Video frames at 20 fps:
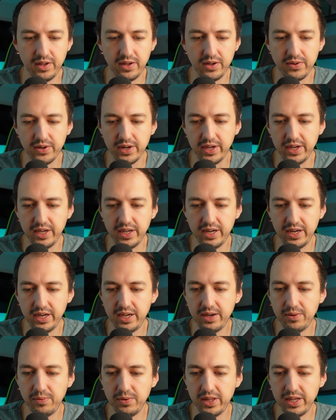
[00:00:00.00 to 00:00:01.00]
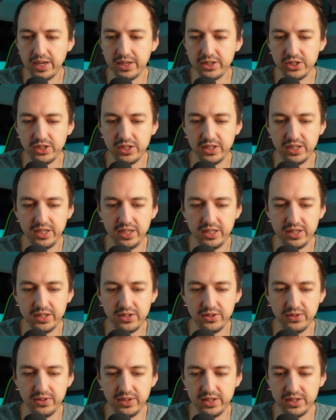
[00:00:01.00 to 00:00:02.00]
All right, and now we'll actually need
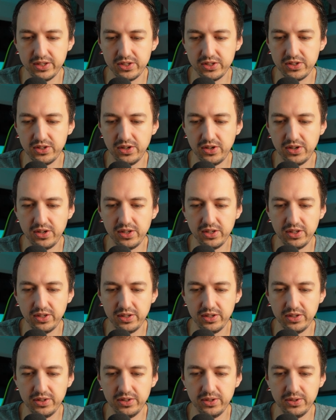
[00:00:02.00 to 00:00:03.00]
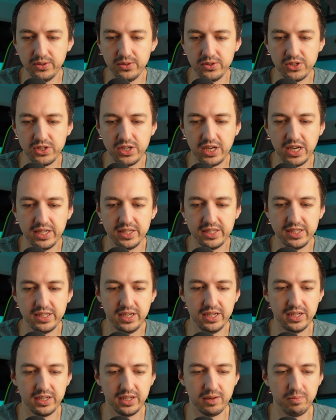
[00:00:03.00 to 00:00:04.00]
to install those
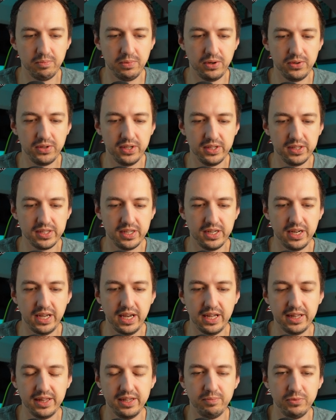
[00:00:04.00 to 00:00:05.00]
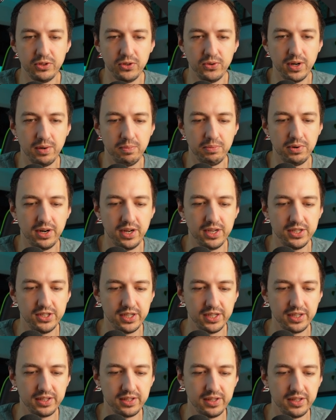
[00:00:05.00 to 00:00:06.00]
ShadCN components and add them to our
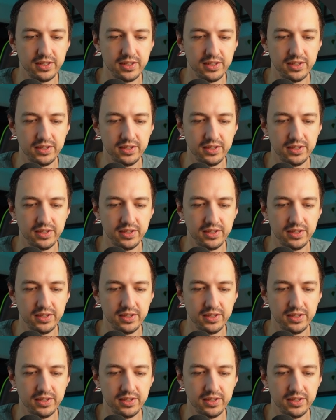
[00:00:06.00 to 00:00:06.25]
project.